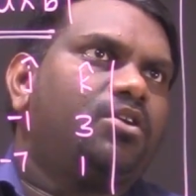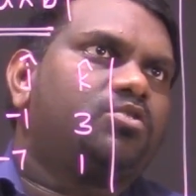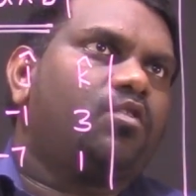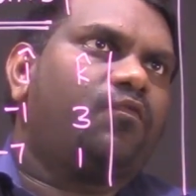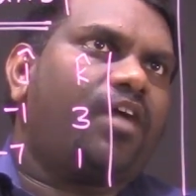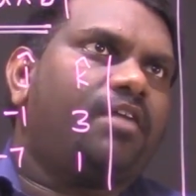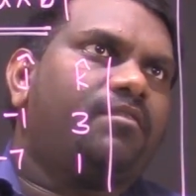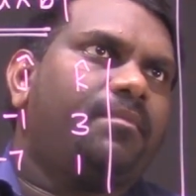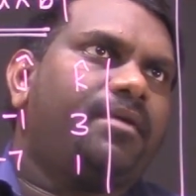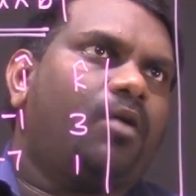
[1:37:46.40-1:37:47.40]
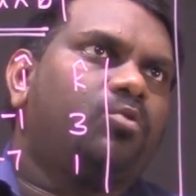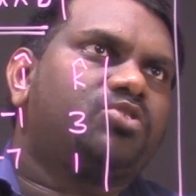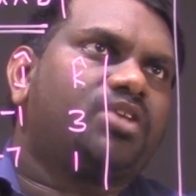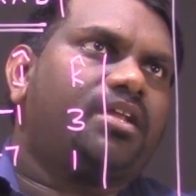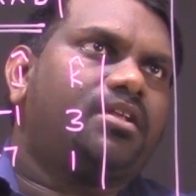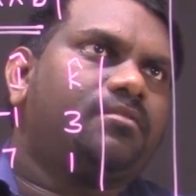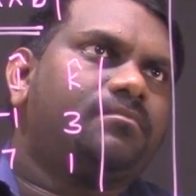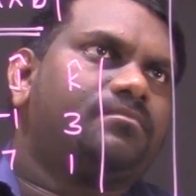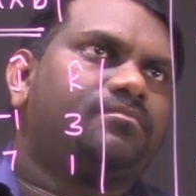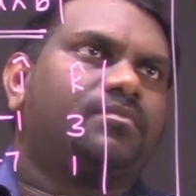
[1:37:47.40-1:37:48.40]
so 5 will be outside.
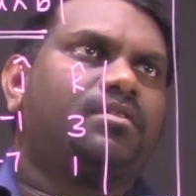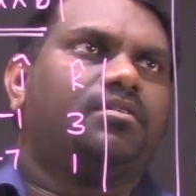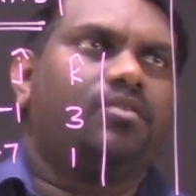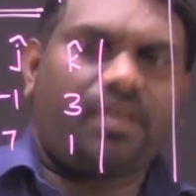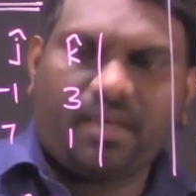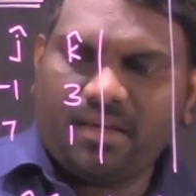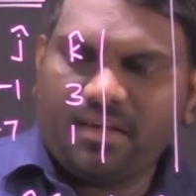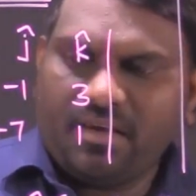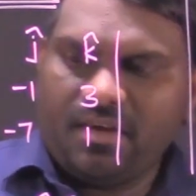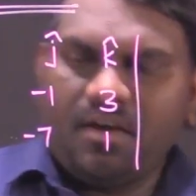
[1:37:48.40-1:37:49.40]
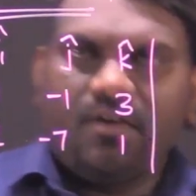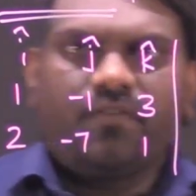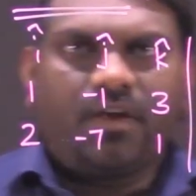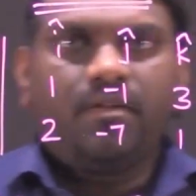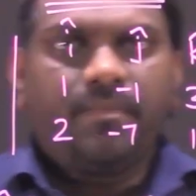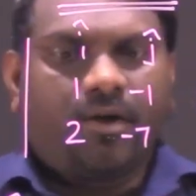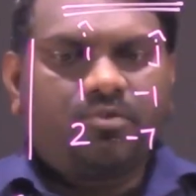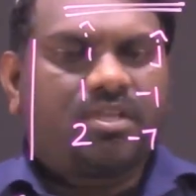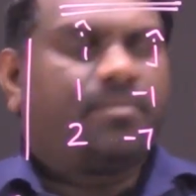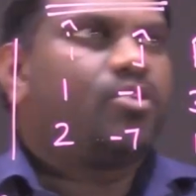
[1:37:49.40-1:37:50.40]
Okay, 5 will be
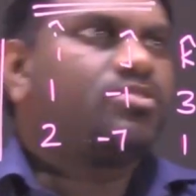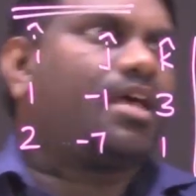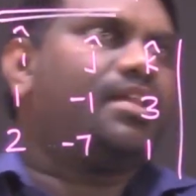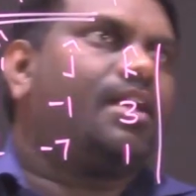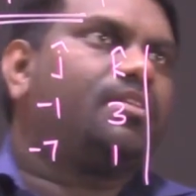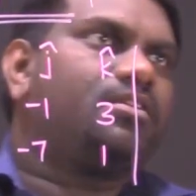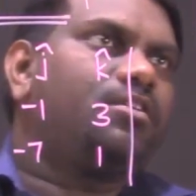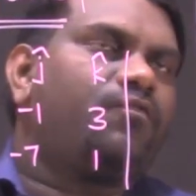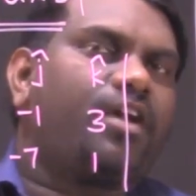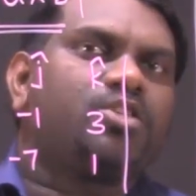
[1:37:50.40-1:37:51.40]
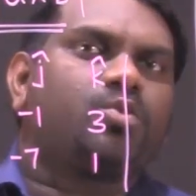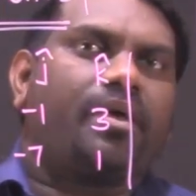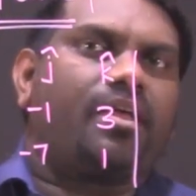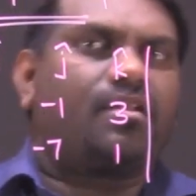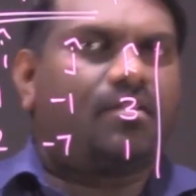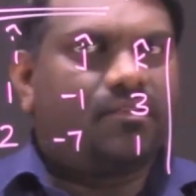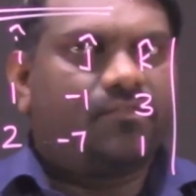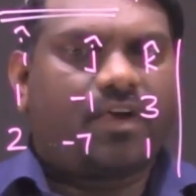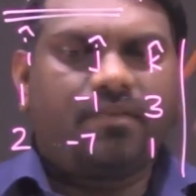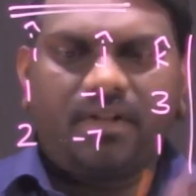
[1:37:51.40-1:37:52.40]
outside because I have the 5 square,
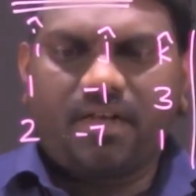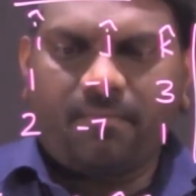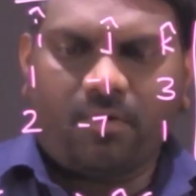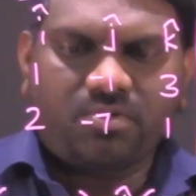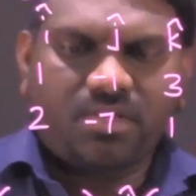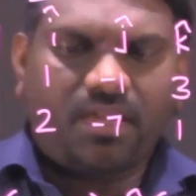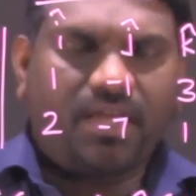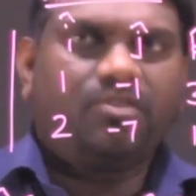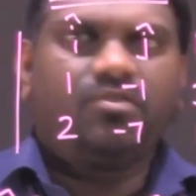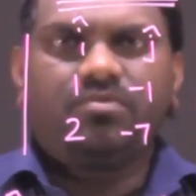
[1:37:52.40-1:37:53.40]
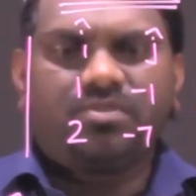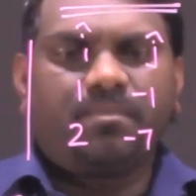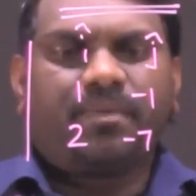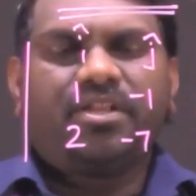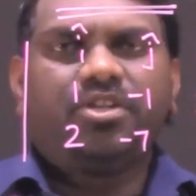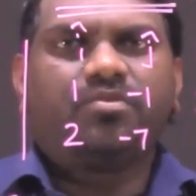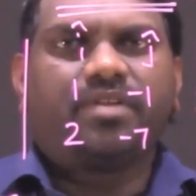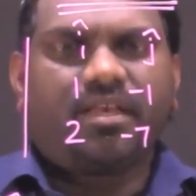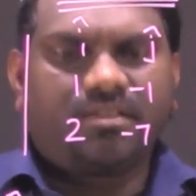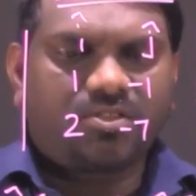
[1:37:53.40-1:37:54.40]
5 will come outside, and you simply need to
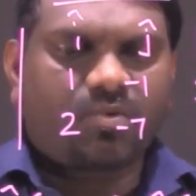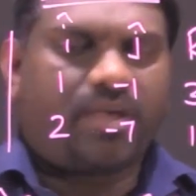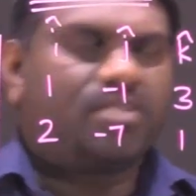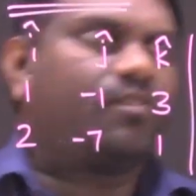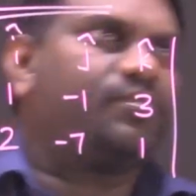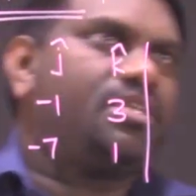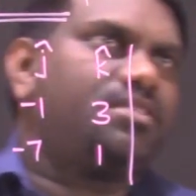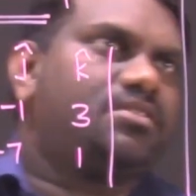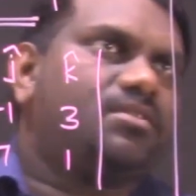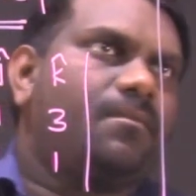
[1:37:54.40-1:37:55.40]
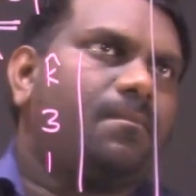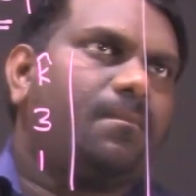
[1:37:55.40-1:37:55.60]
take the squares of these,